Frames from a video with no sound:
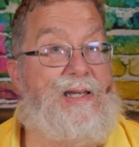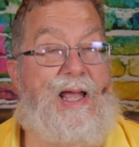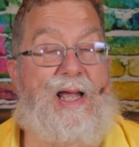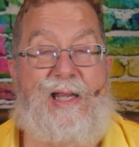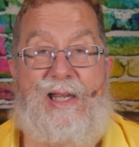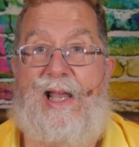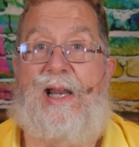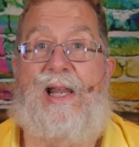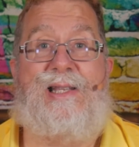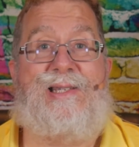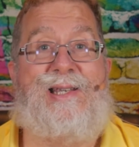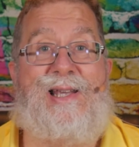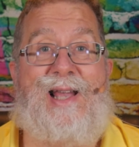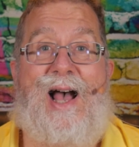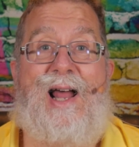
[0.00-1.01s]
Again, it's
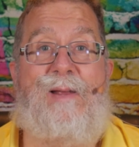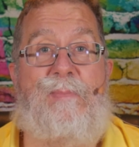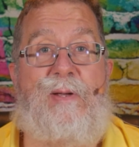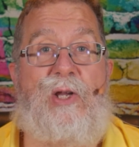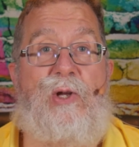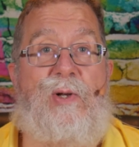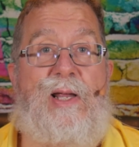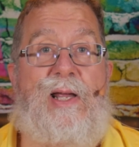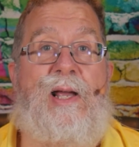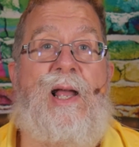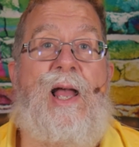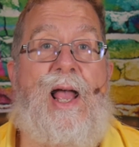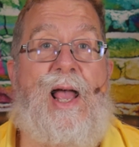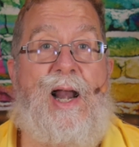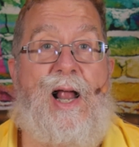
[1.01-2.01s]
got to be unique,
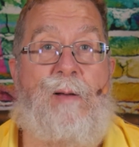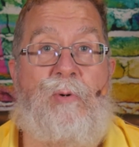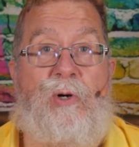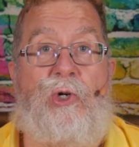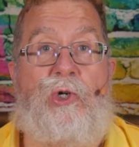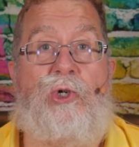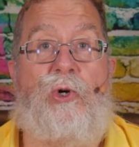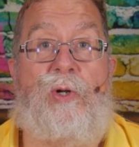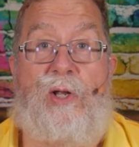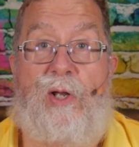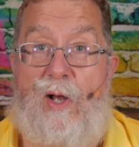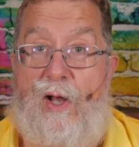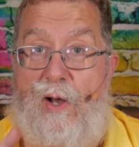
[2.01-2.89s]
and I'm going to show you